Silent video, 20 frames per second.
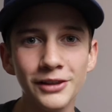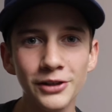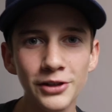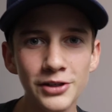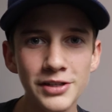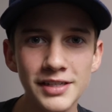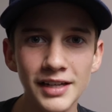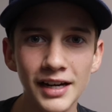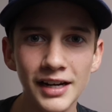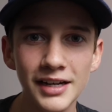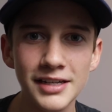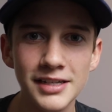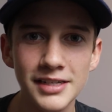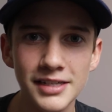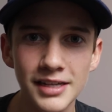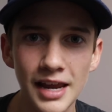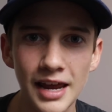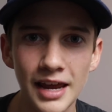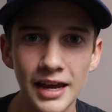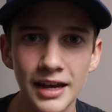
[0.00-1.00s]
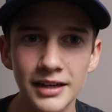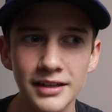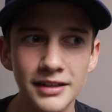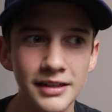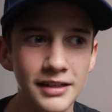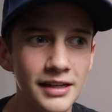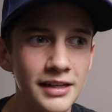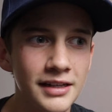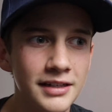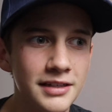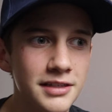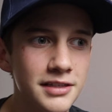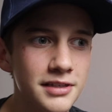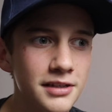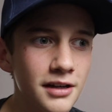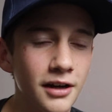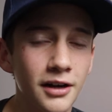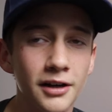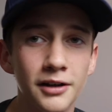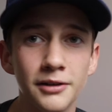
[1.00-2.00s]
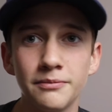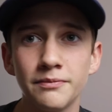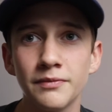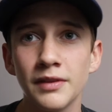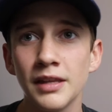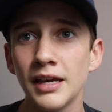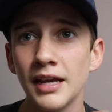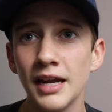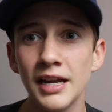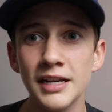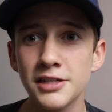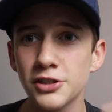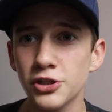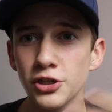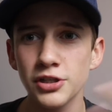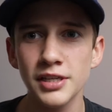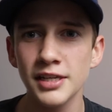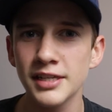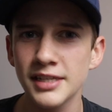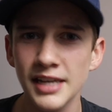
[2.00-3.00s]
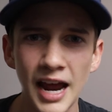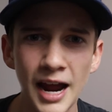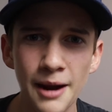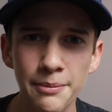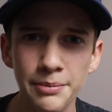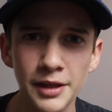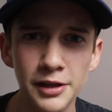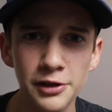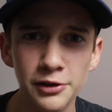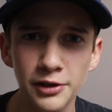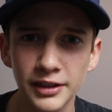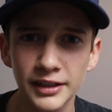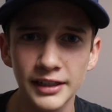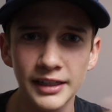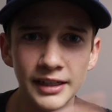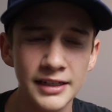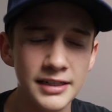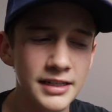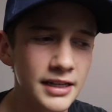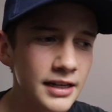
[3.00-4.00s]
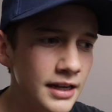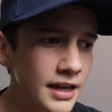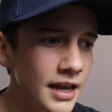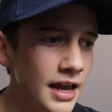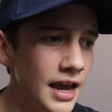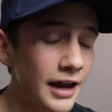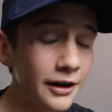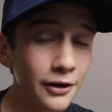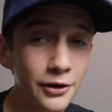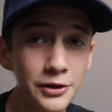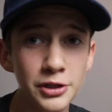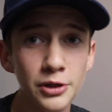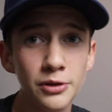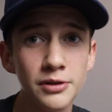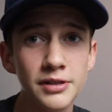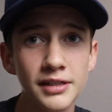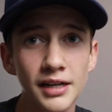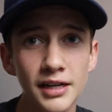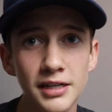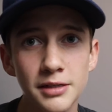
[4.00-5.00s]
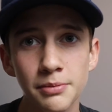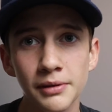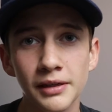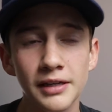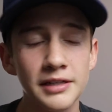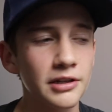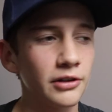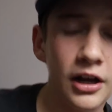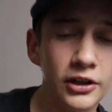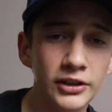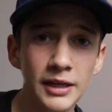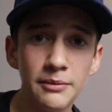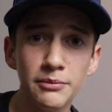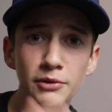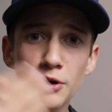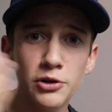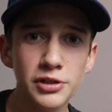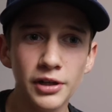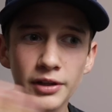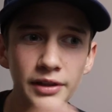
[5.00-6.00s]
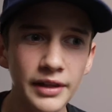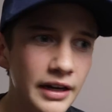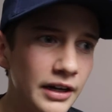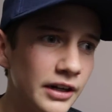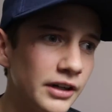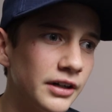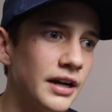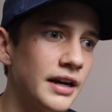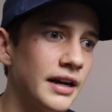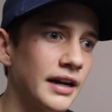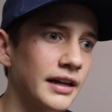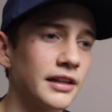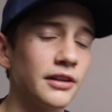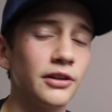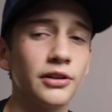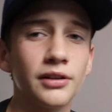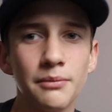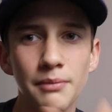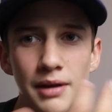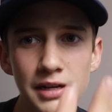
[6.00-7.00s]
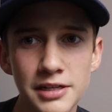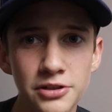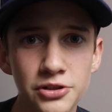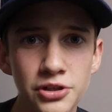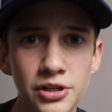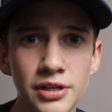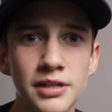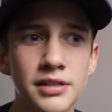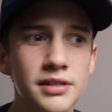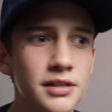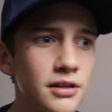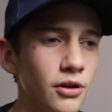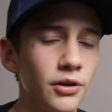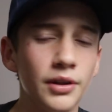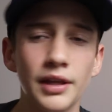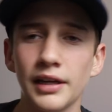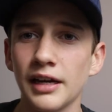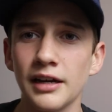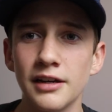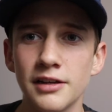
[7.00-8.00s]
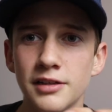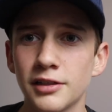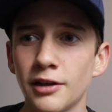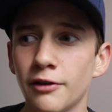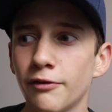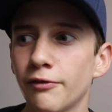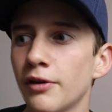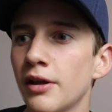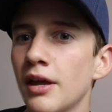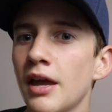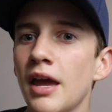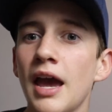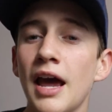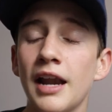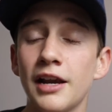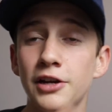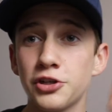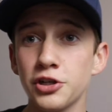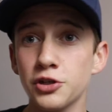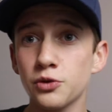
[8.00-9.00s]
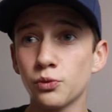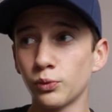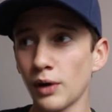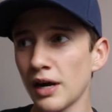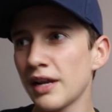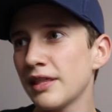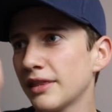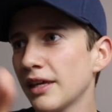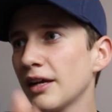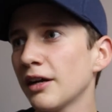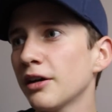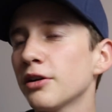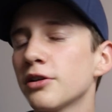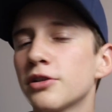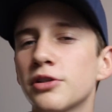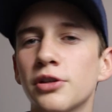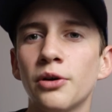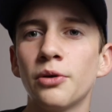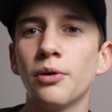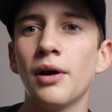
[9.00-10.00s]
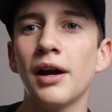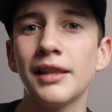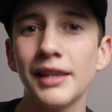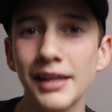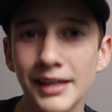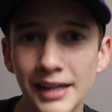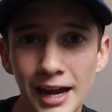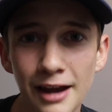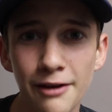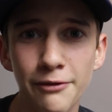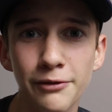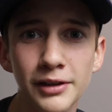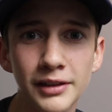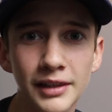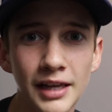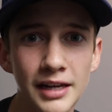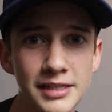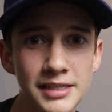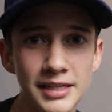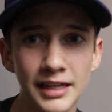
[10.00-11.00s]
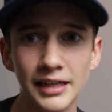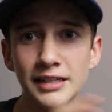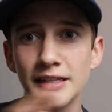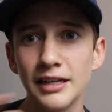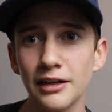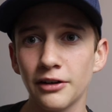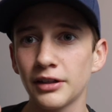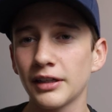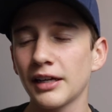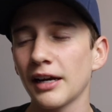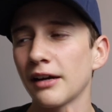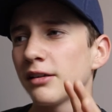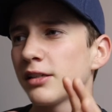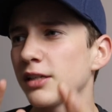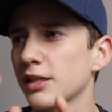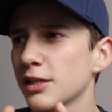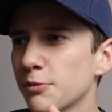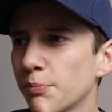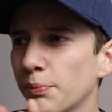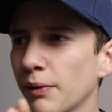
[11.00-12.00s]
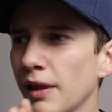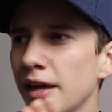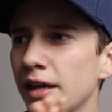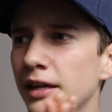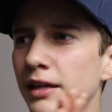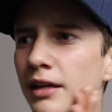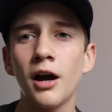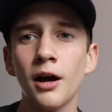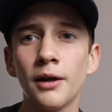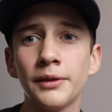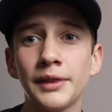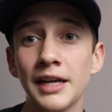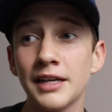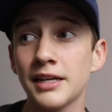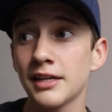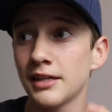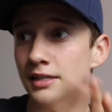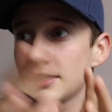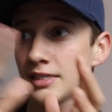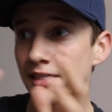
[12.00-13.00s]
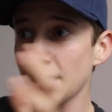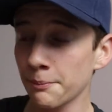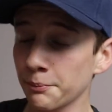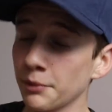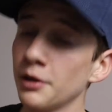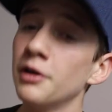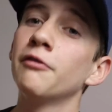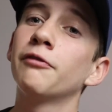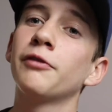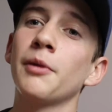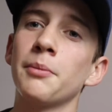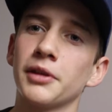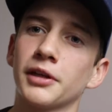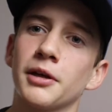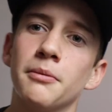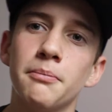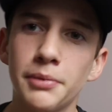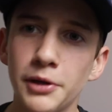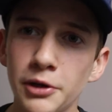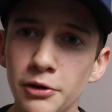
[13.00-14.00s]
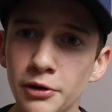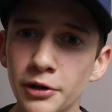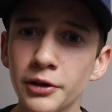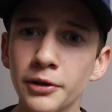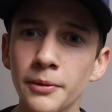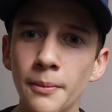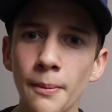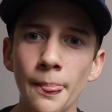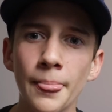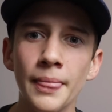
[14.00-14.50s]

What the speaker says: looks nice, and it's just this app that you can get. And also it's nice because I'll keep notes on there, and I can look at messages and all that kind of stuff, and it's just right there. So I like having that secondary kind of display that is separate from the computer.